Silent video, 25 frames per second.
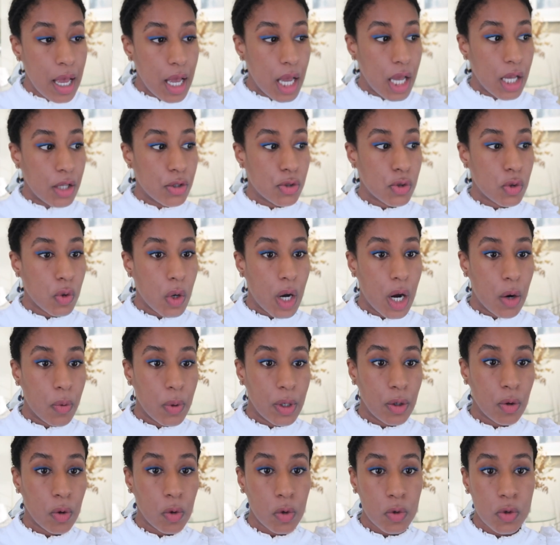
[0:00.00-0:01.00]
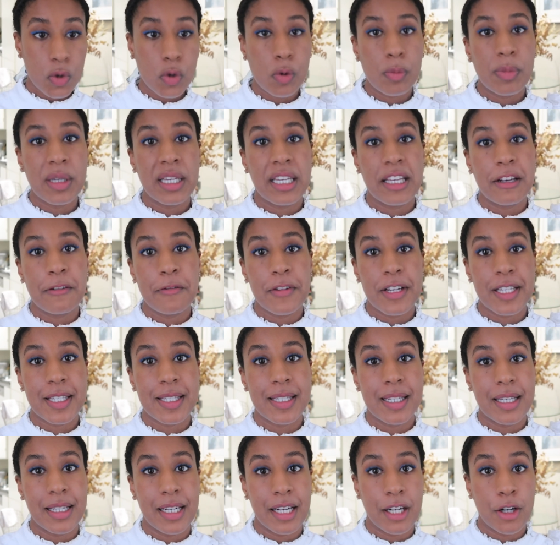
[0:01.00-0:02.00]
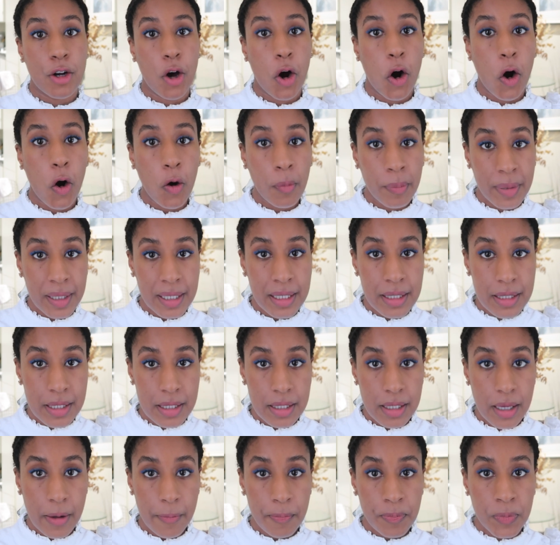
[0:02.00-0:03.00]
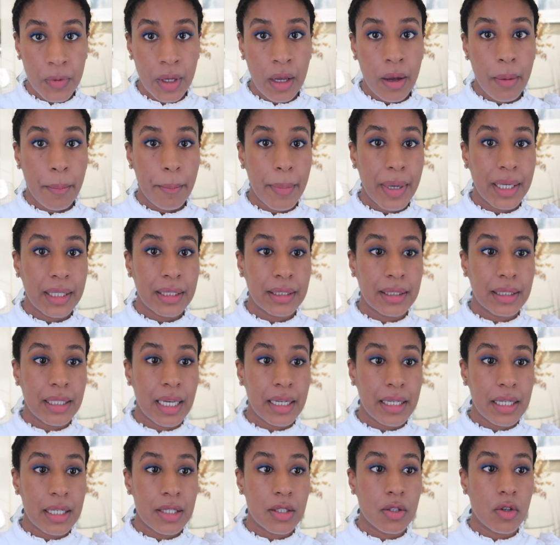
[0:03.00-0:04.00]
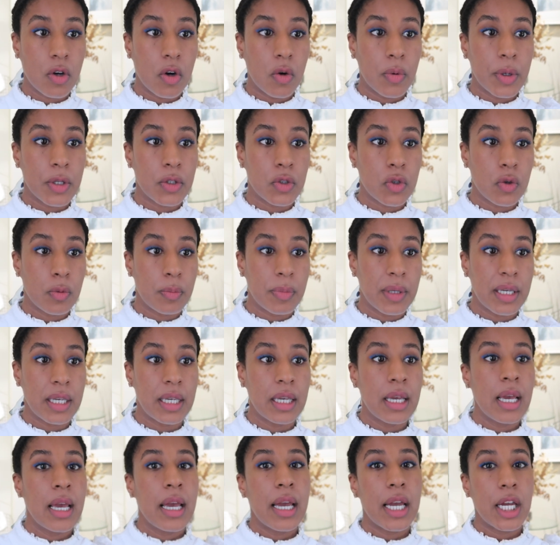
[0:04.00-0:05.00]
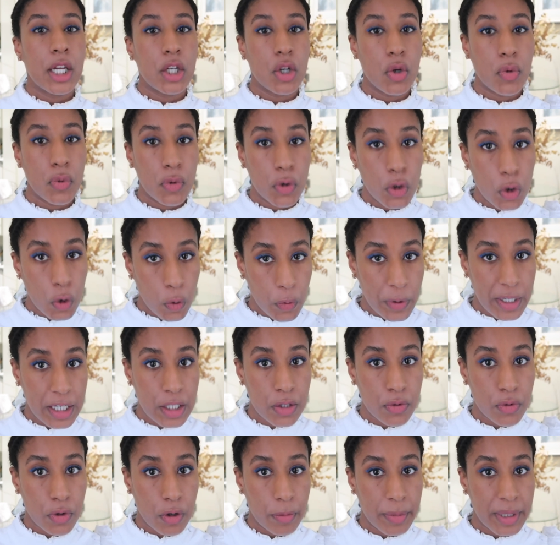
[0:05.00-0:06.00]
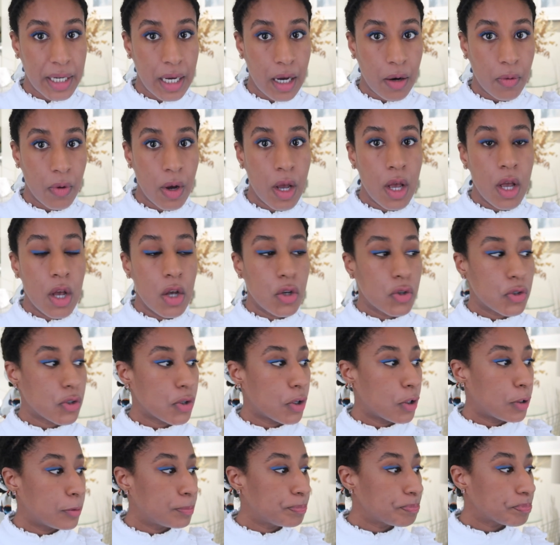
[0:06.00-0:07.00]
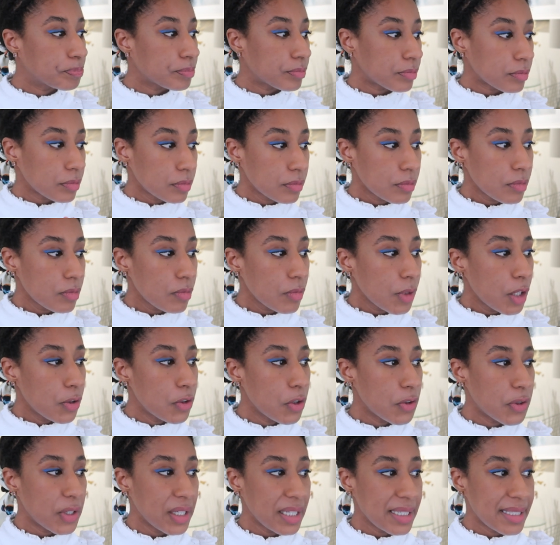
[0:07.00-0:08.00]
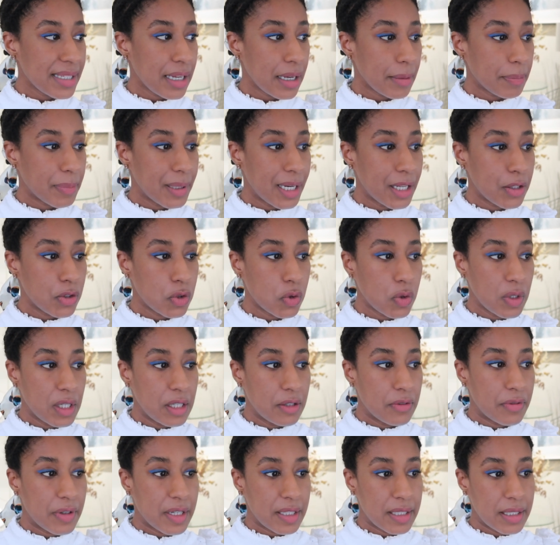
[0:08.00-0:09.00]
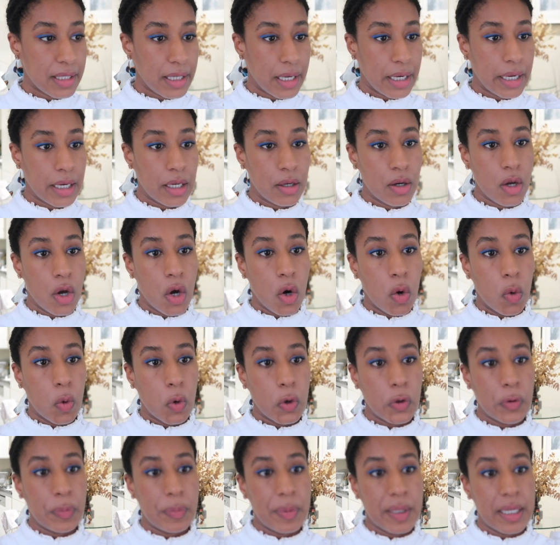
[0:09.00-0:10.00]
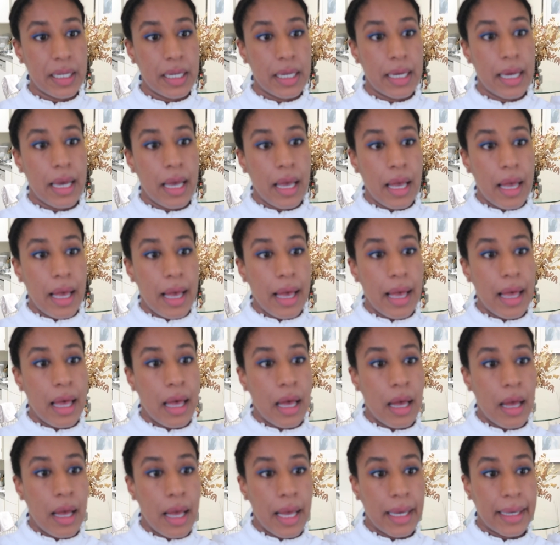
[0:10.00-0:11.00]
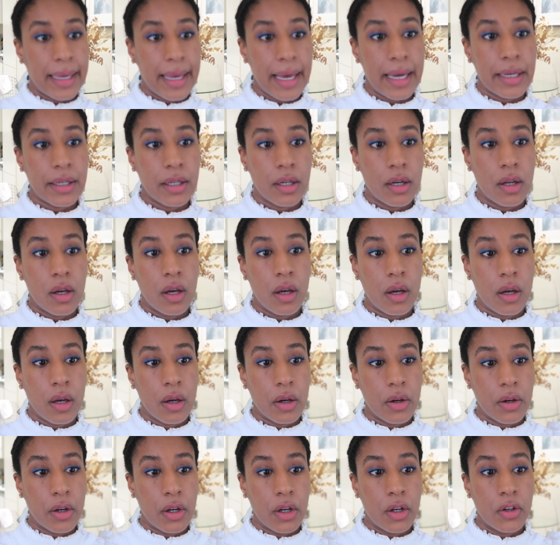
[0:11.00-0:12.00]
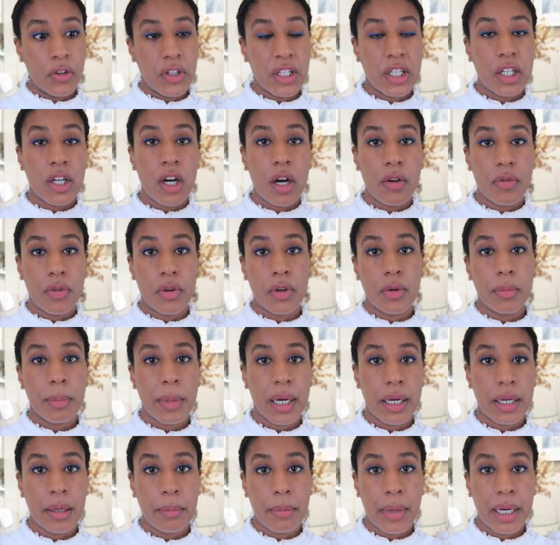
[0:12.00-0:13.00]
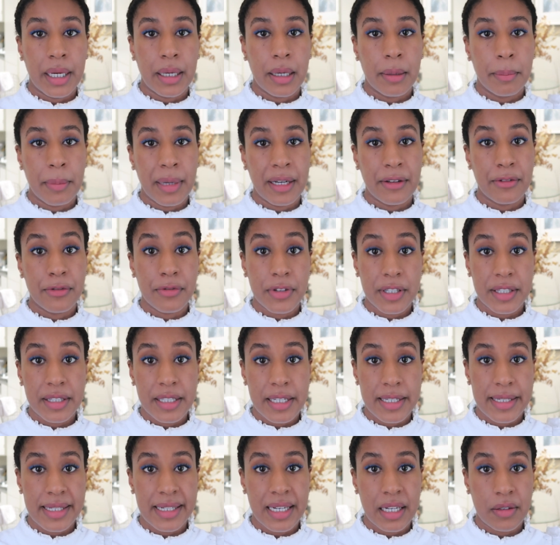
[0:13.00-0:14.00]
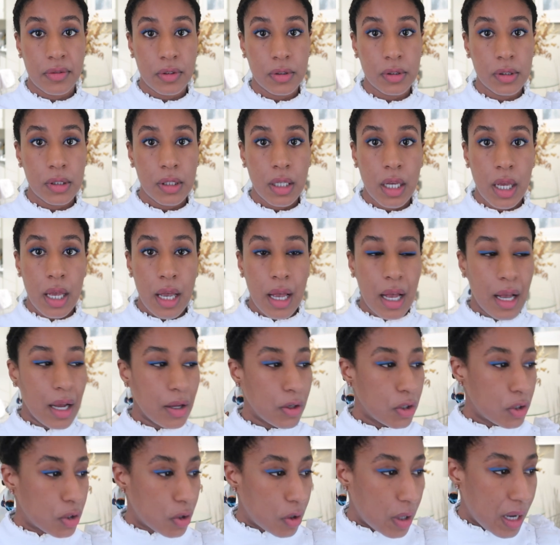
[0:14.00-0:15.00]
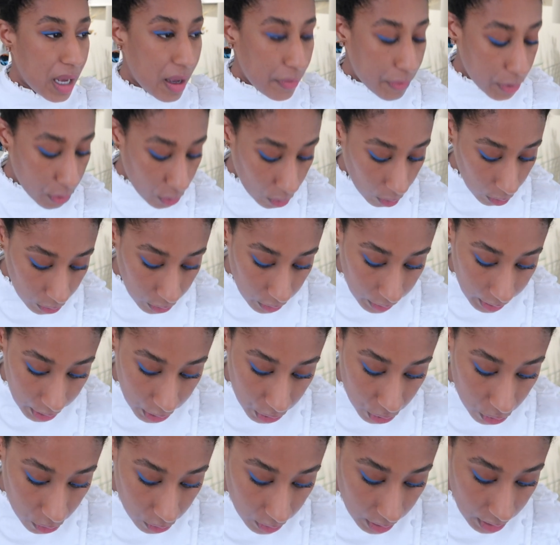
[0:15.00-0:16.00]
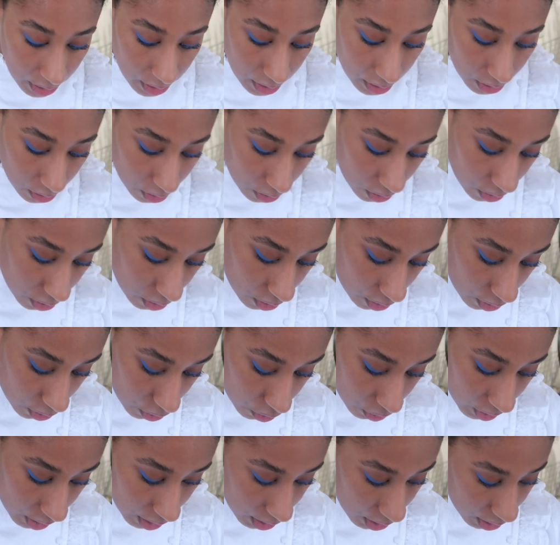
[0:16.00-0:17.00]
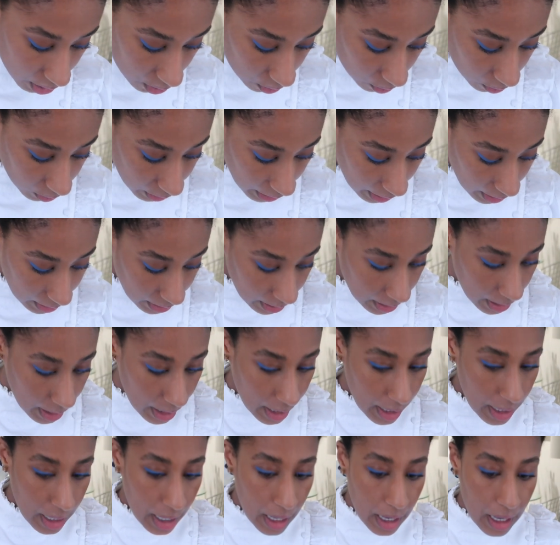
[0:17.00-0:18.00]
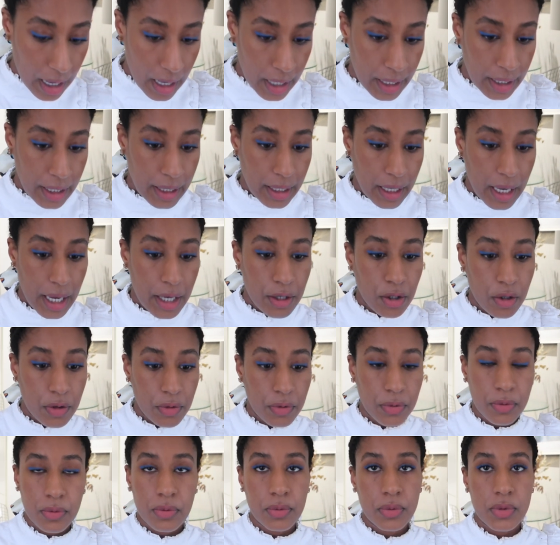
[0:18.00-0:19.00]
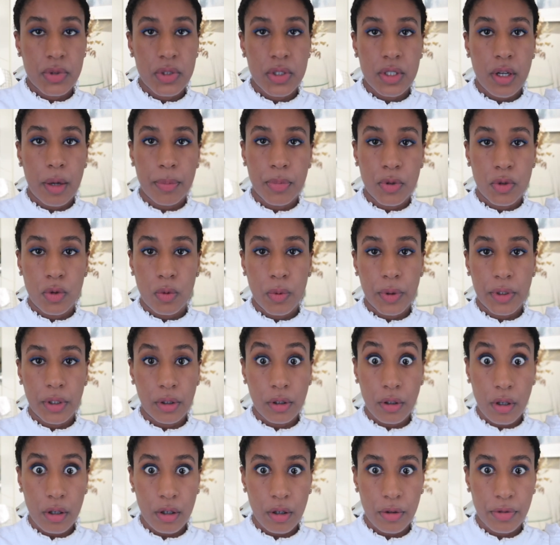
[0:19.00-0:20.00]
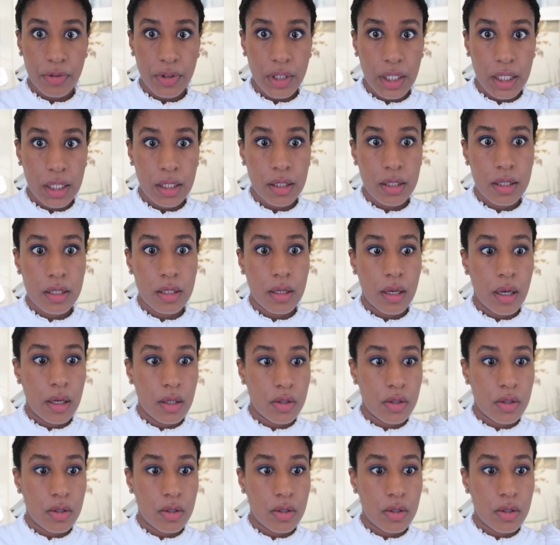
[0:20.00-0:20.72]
And so I will also be investing in hobbies but that is going to be in a few weeks from now. So the things I plan to invest in would be uh, again uh, uh, recover my, my my fitness level. You know, having all the injuries and the surgeries and all that, I kind of stopped doing a lot of things.